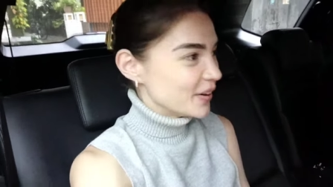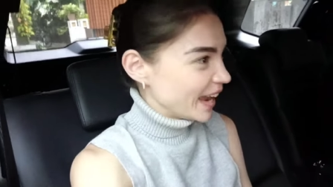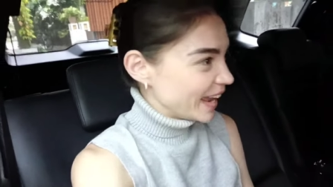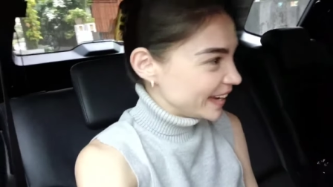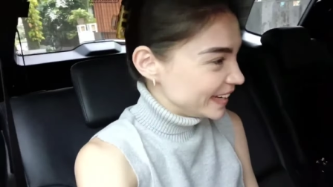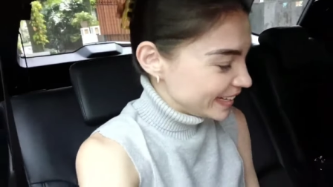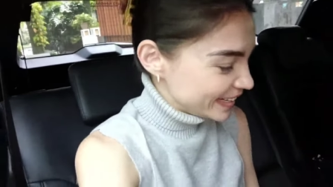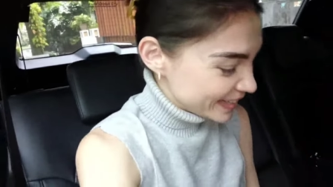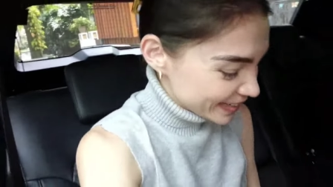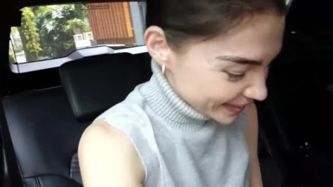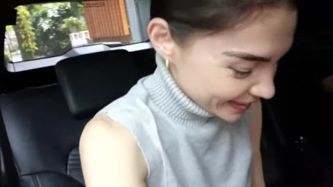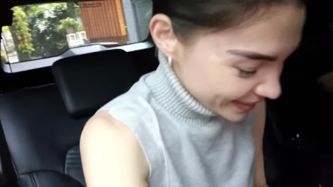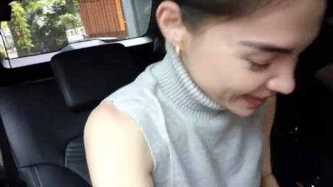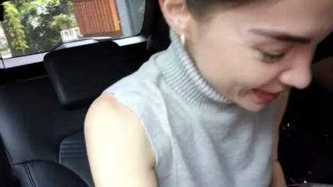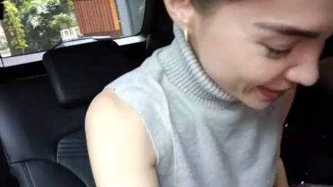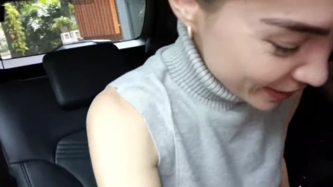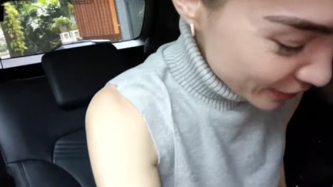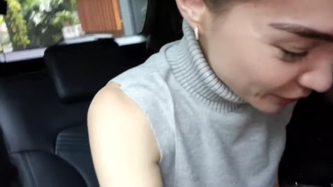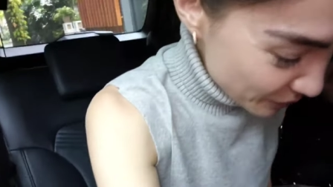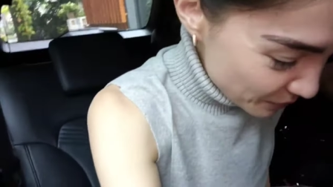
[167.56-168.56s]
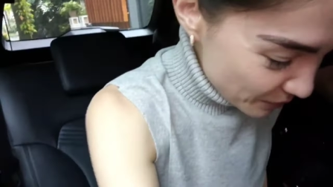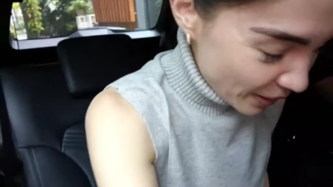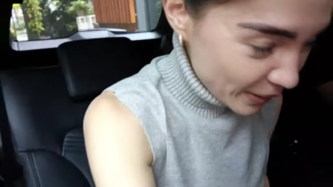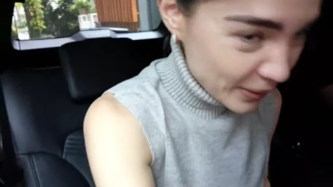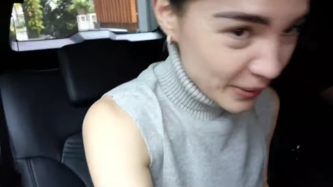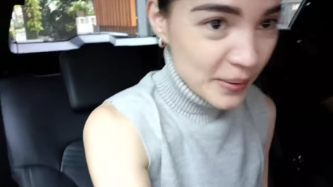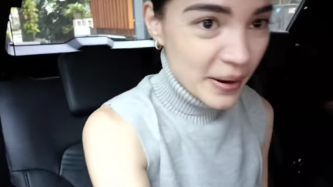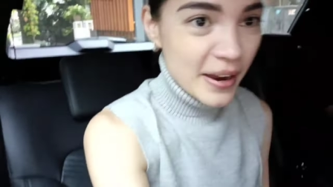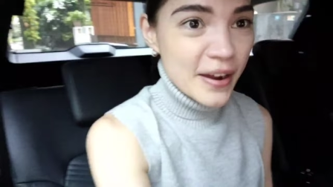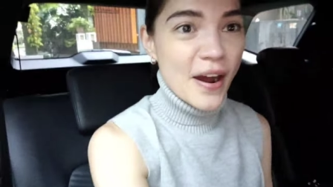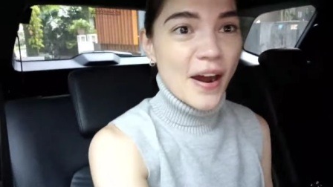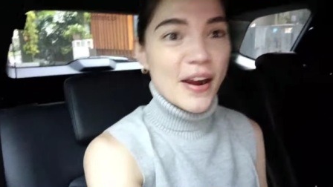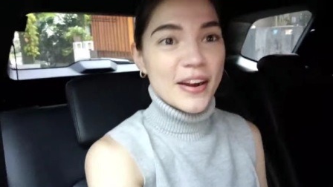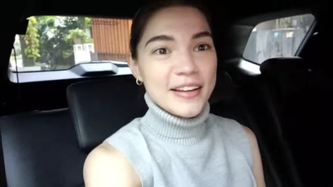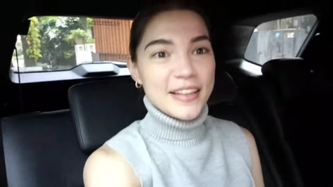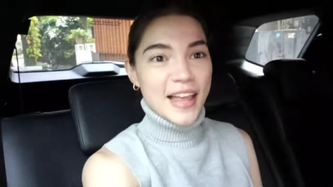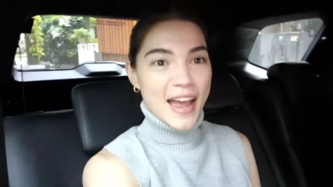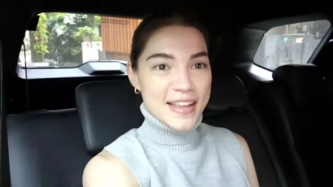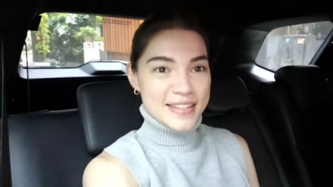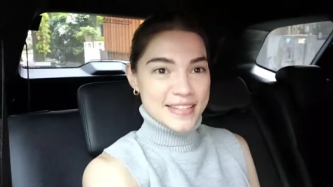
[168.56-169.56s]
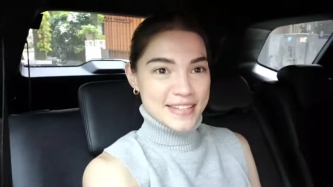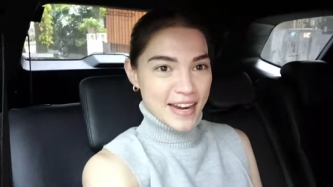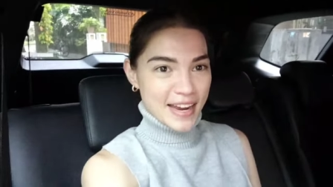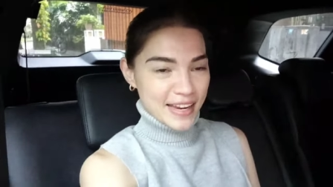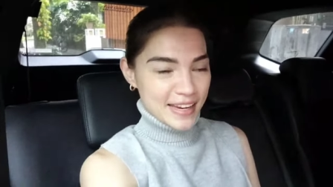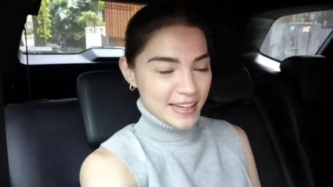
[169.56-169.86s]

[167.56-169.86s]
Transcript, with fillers: So I needed to borrow a car last